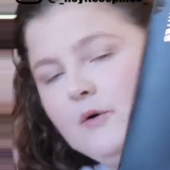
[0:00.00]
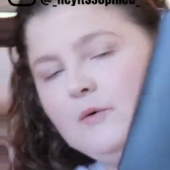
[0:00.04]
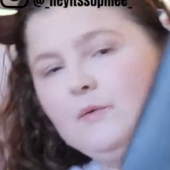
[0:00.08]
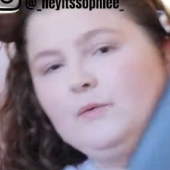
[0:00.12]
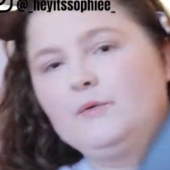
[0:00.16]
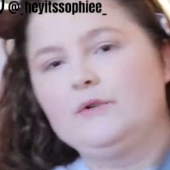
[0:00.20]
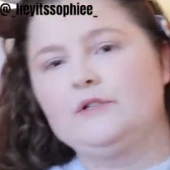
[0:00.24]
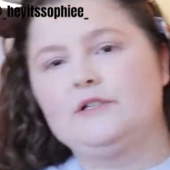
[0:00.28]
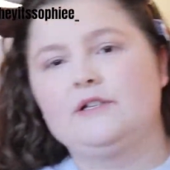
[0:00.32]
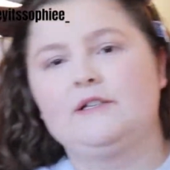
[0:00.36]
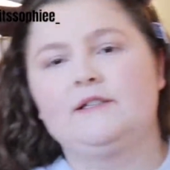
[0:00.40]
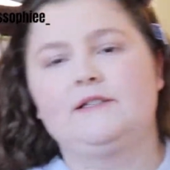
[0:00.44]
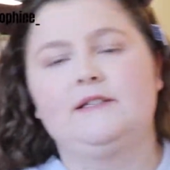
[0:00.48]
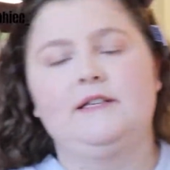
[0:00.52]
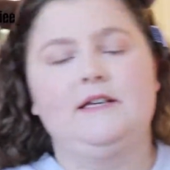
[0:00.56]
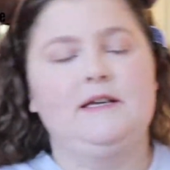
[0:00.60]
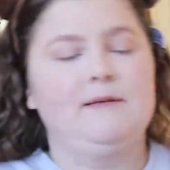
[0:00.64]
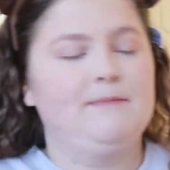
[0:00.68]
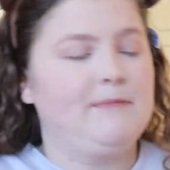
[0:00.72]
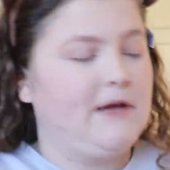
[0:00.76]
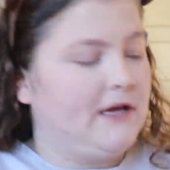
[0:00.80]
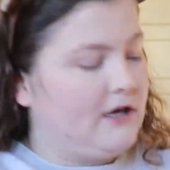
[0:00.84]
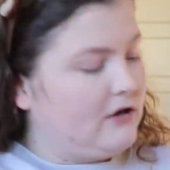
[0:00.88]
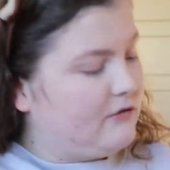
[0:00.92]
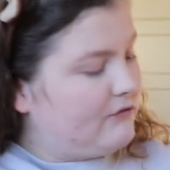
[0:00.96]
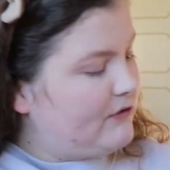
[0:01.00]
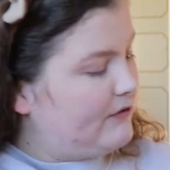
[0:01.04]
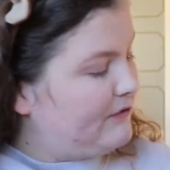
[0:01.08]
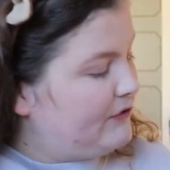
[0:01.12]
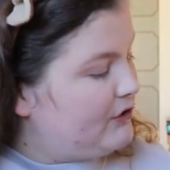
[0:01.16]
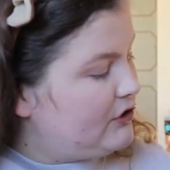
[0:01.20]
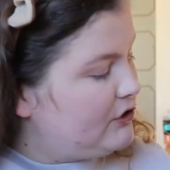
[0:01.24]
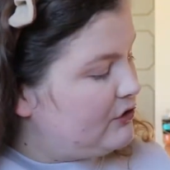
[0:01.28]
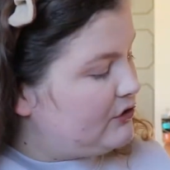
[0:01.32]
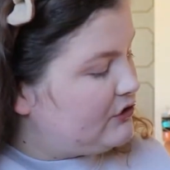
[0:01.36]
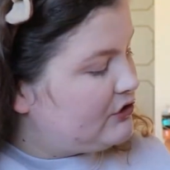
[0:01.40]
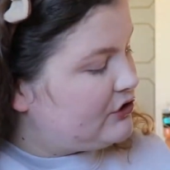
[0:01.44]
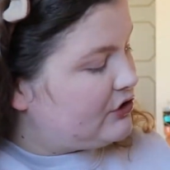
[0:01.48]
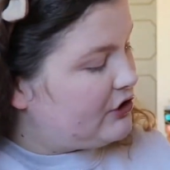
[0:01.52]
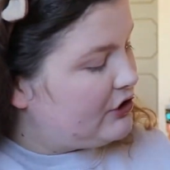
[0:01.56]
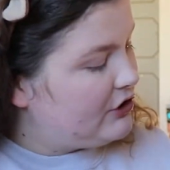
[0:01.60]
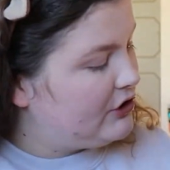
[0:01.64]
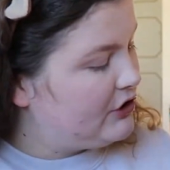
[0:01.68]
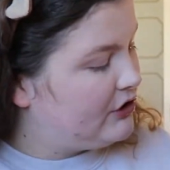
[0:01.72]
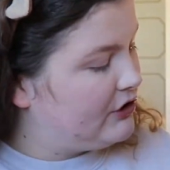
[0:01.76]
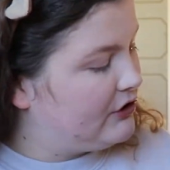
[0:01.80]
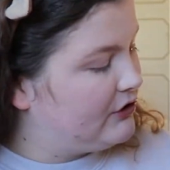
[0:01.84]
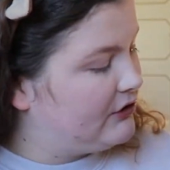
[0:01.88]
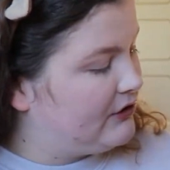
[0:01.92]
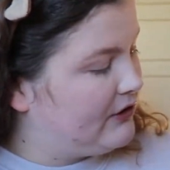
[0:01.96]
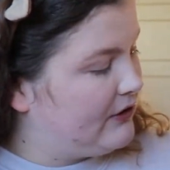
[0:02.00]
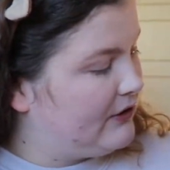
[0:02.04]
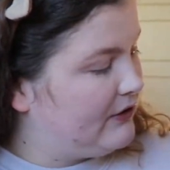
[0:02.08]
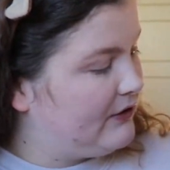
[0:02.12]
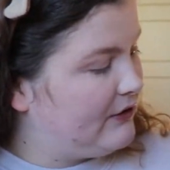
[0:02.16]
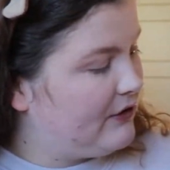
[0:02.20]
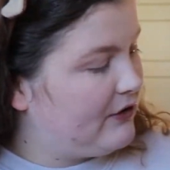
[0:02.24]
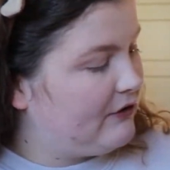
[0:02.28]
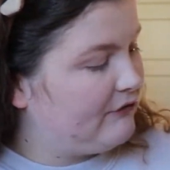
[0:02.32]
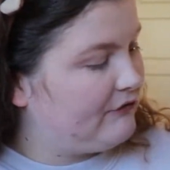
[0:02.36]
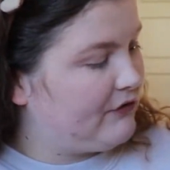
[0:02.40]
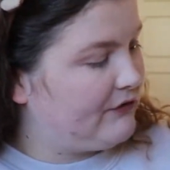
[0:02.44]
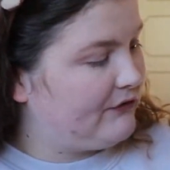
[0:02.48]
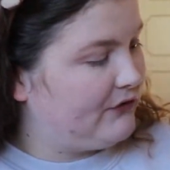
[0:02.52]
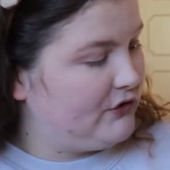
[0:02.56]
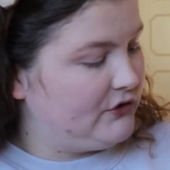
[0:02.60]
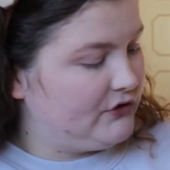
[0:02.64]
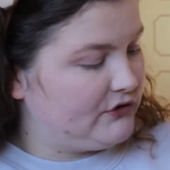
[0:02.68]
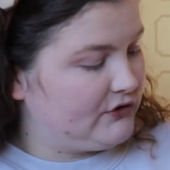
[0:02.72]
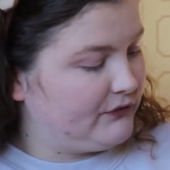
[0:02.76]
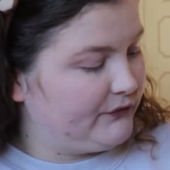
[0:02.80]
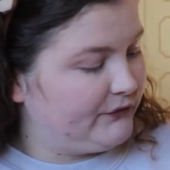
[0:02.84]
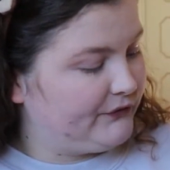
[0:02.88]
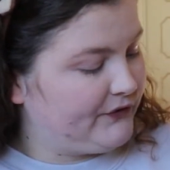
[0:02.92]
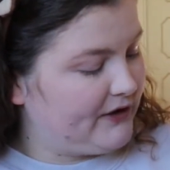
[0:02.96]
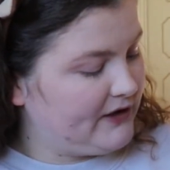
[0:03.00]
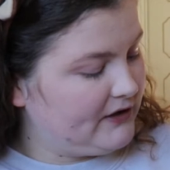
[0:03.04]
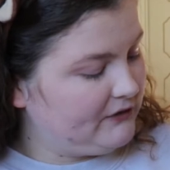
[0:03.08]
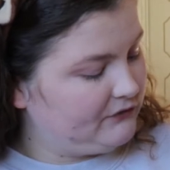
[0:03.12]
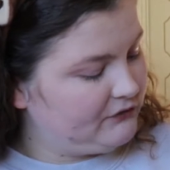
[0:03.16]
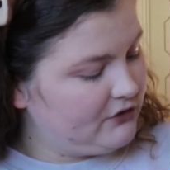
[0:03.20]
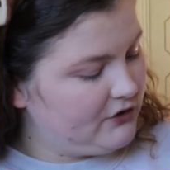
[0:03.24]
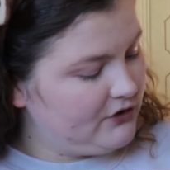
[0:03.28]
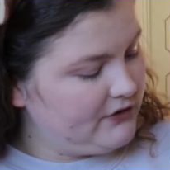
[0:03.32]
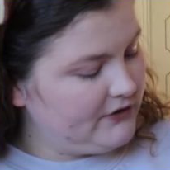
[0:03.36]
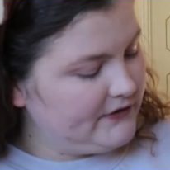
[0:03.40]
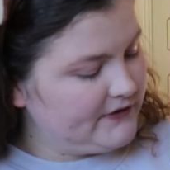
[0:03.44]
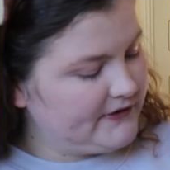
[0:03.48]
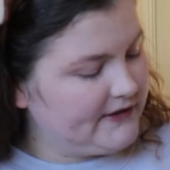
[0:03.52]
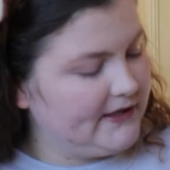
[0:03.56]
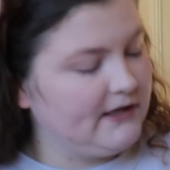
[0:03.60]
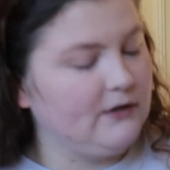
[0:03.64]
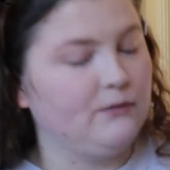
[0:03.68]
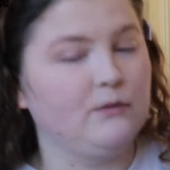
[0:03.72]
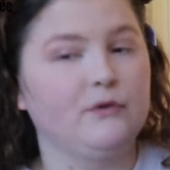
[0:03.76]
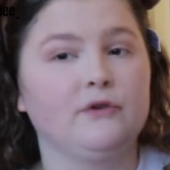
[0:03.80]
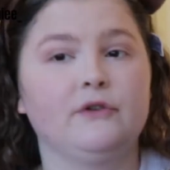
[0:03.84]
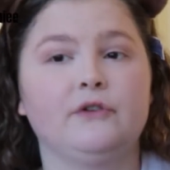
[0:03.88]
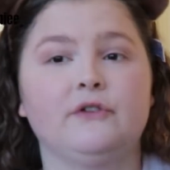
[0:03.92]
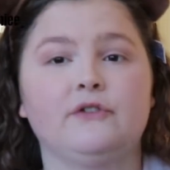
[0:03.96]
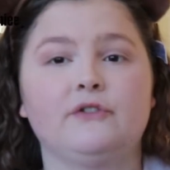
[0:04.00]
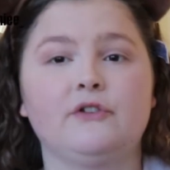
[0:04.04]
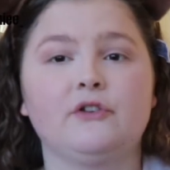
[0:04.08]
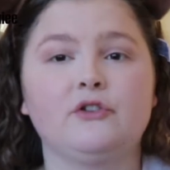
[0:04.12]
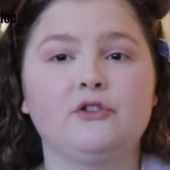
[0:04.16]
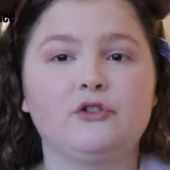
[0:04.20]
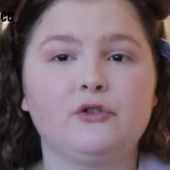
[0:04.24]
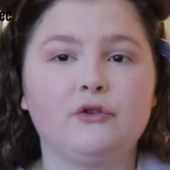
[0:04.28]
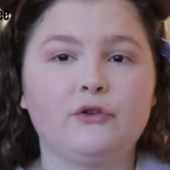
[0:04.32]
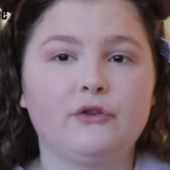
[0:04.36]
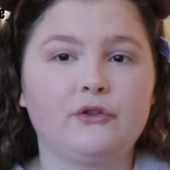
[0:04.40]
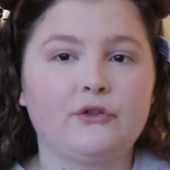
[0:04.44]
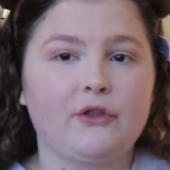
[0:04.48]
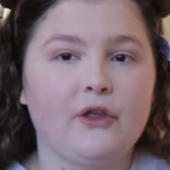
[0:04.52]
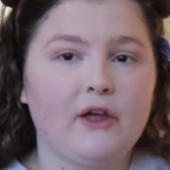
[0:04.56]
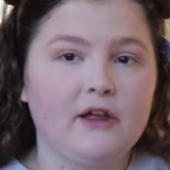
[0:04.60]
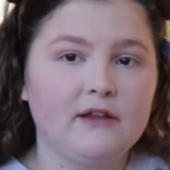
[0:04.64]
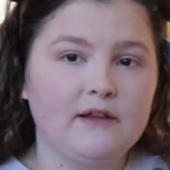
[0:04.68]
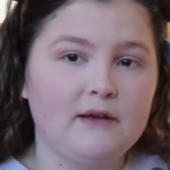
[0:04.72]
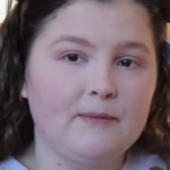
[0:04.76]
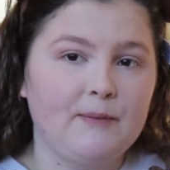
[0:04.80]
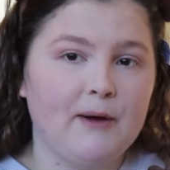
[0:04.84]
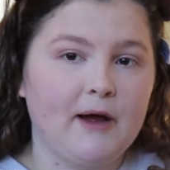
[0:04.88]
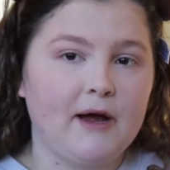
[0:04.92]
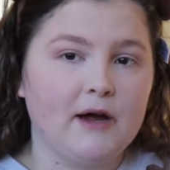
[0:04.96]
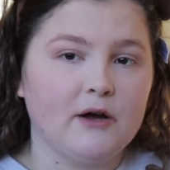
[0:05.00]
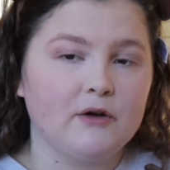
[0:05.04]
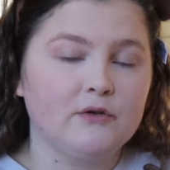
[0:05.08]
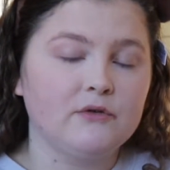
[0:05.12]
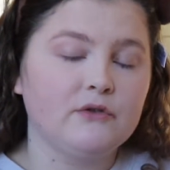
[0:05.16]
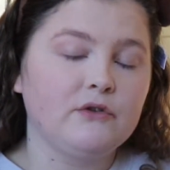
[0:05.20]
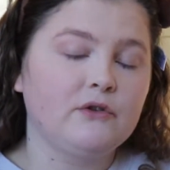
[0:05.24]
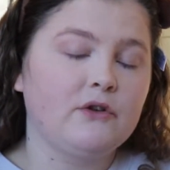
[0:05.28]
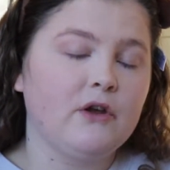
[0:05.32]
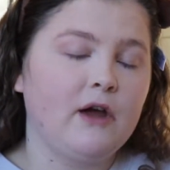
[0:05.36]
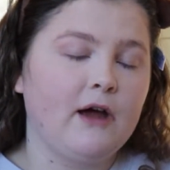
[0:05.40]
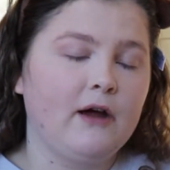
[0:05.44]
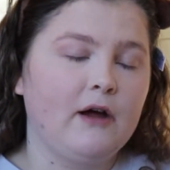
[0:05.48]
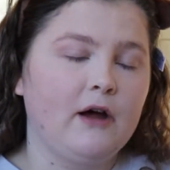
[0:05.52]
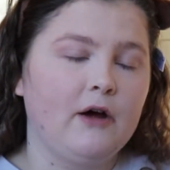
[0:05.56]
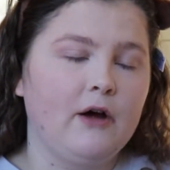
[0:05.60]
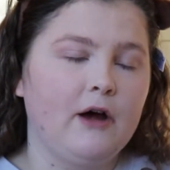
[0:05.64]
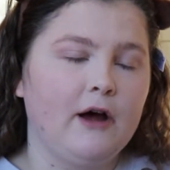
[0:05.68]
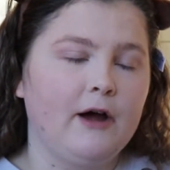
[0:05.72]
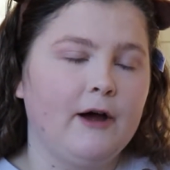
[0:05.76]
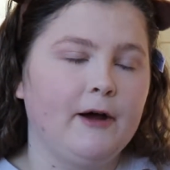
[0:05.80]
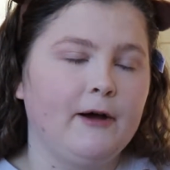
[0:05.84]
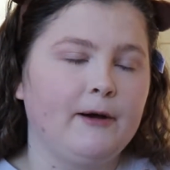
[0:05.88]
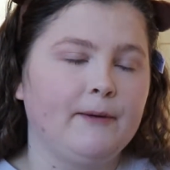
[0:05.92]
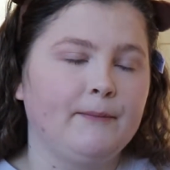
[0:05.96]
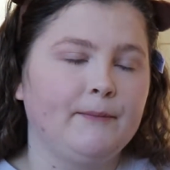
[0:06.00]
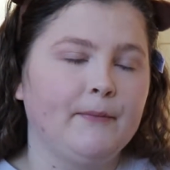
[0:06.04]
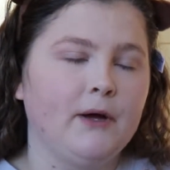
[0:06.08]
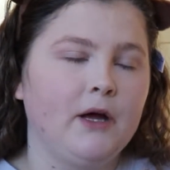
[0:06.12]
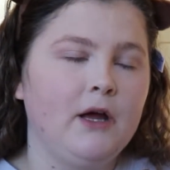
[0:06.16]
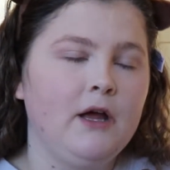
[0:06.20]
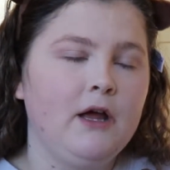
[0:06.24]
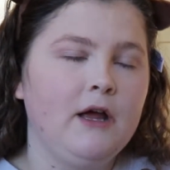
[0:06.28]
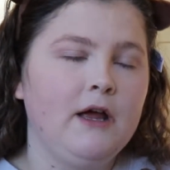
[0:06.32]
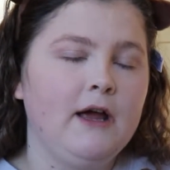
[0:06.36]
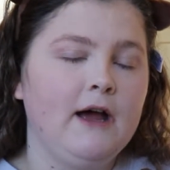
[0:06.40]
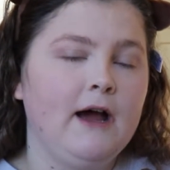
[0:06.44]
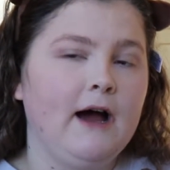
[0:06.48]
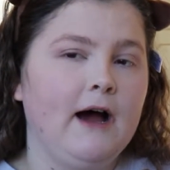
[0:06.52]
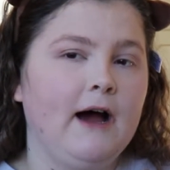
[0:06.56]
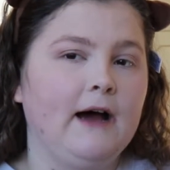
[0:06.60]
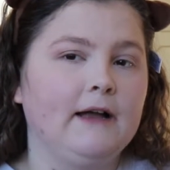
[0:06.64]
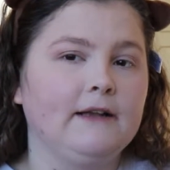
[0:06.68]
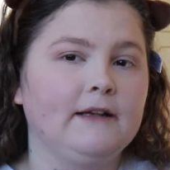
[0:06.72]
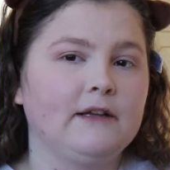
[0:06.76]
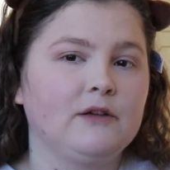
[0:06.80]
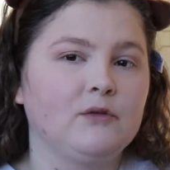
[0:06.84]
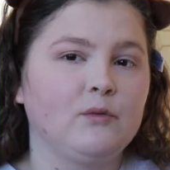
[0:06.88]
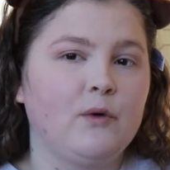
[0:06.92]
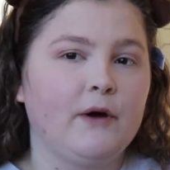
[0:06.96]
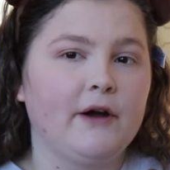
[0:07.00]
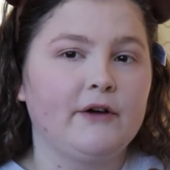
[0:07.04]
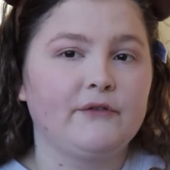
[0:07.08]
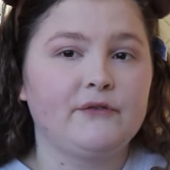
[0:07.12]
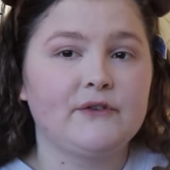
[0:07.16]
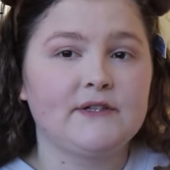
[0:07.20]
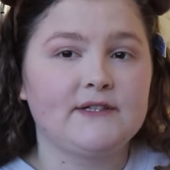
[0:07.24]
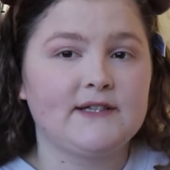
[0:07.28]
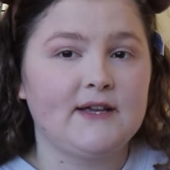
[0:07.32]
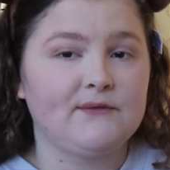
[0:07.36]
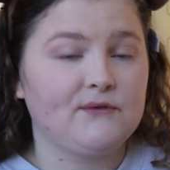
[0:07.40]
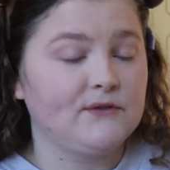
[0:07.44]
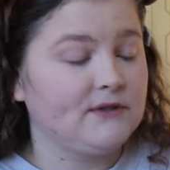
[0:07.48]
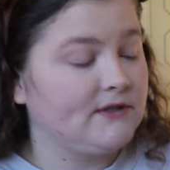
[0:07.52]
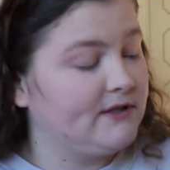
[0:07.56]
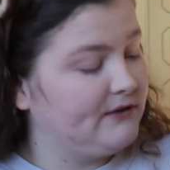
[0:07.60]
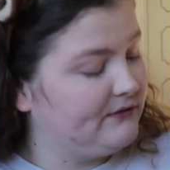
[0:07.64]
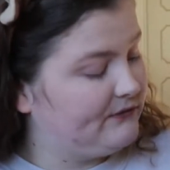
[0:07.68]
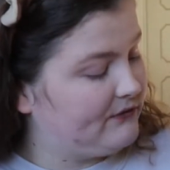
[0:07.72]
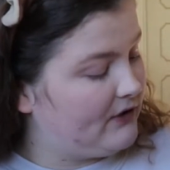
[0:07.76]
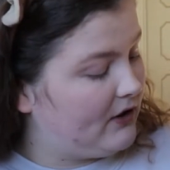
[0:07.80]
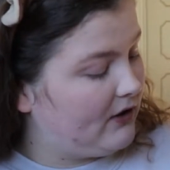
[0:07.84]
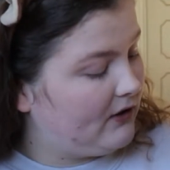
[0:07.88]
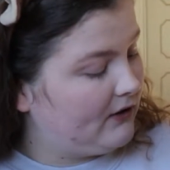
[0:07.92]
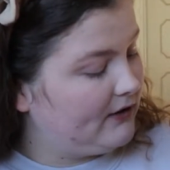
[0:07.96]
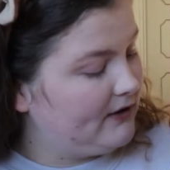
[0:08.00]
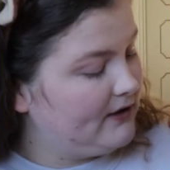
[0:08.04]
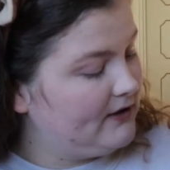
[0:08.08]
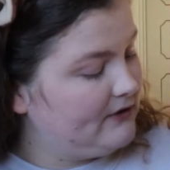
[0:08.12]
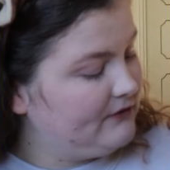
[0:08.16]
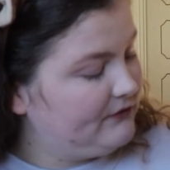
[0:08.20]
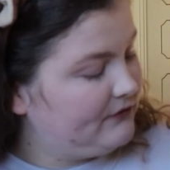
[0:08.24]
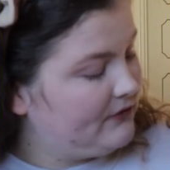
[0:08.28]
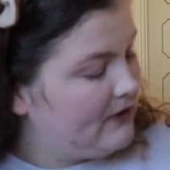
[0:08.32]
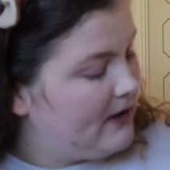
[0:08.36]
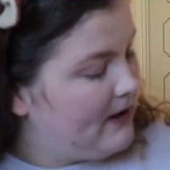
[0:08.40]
which is the Makeup Revolution Favourites. It was £30 and it's worth £75.